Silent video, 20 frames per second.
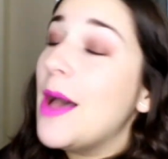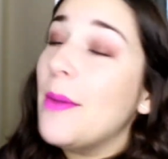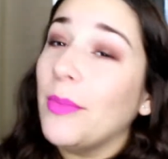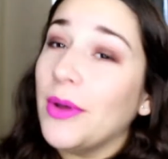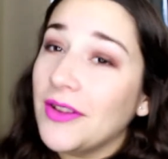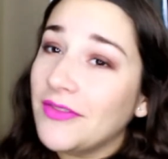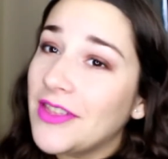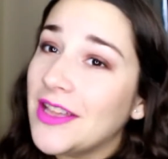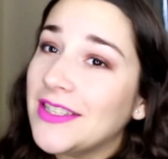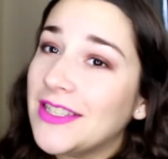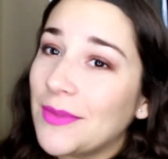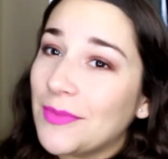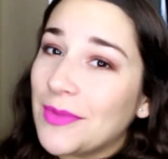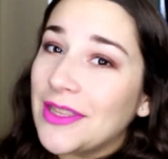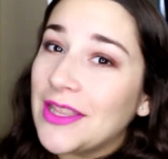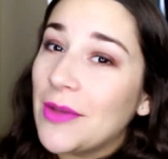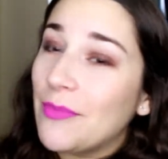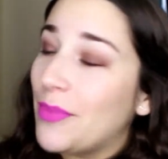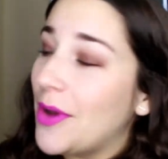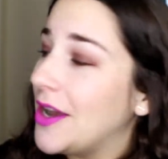But if that's something
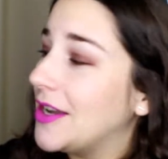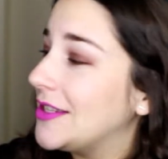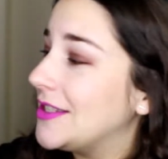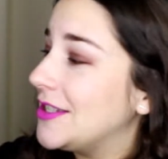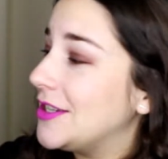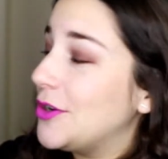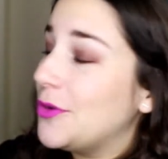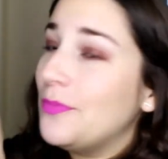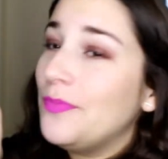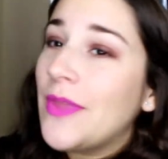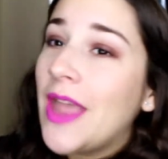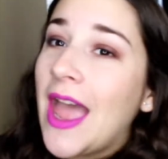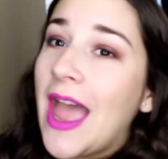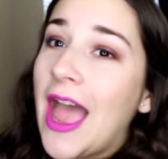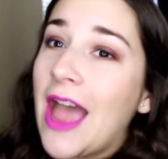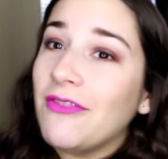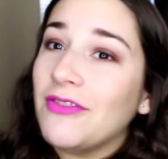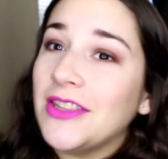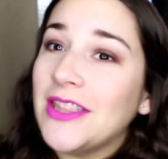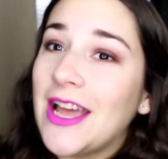that bugs you,
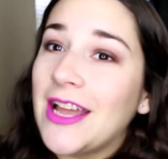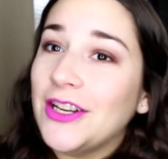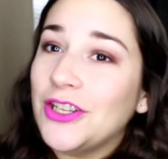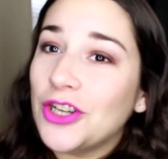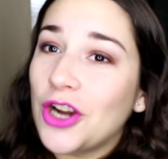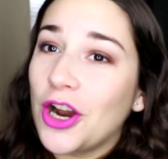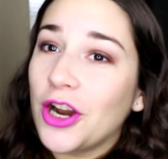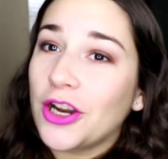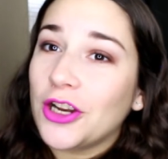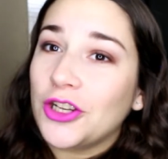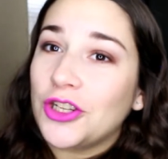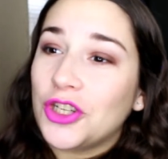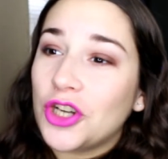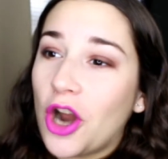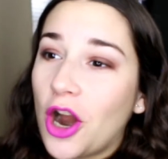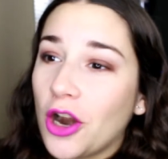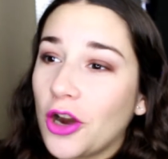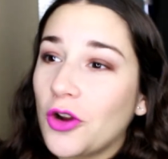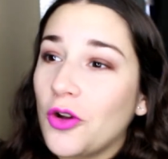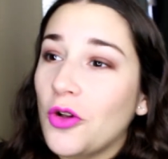having that dark
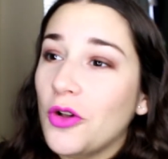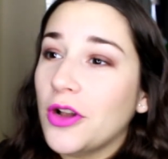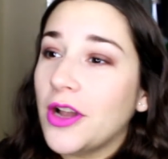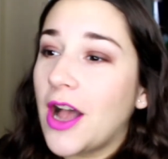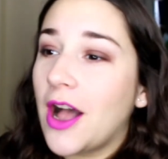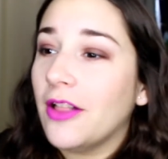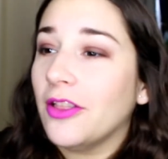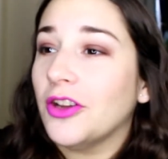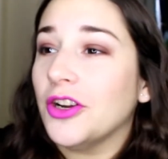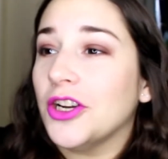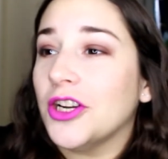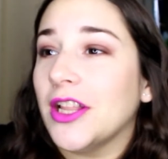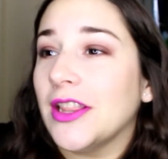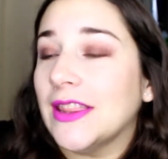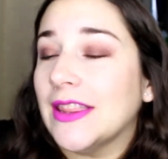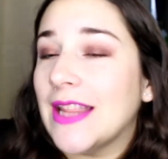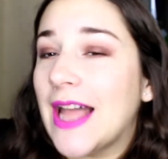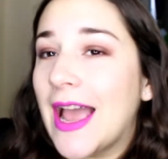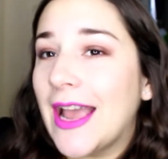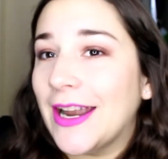charcoal colored
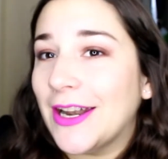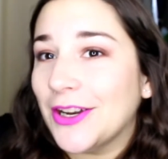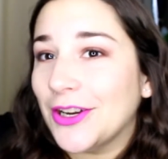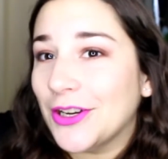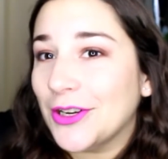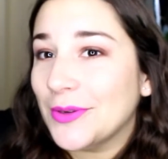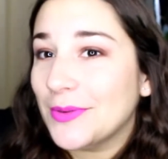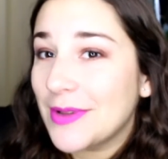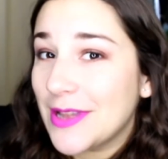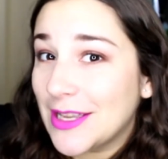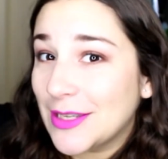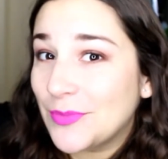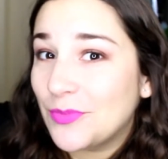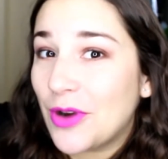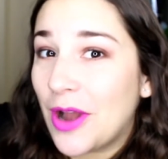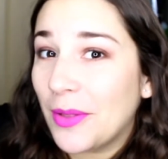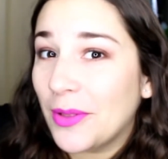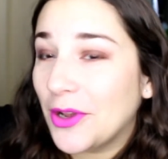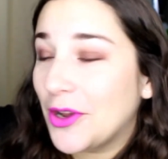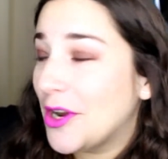liner is
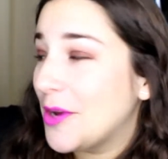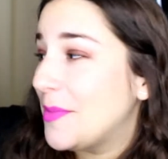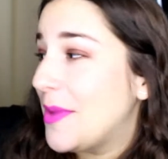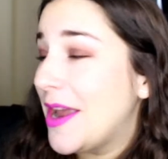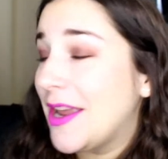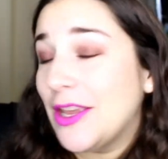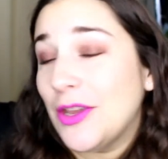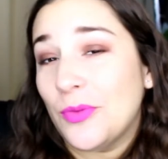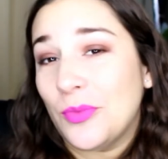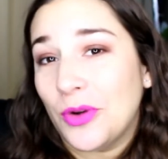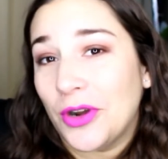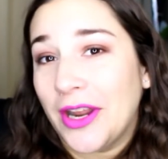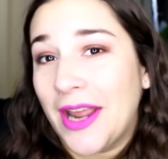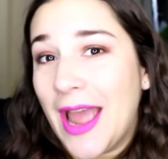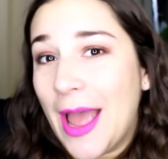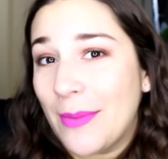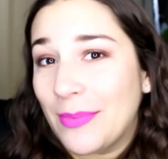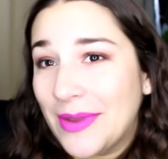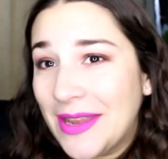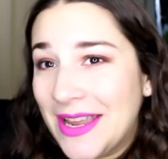probably gonna make you pretty
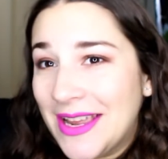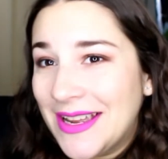happy.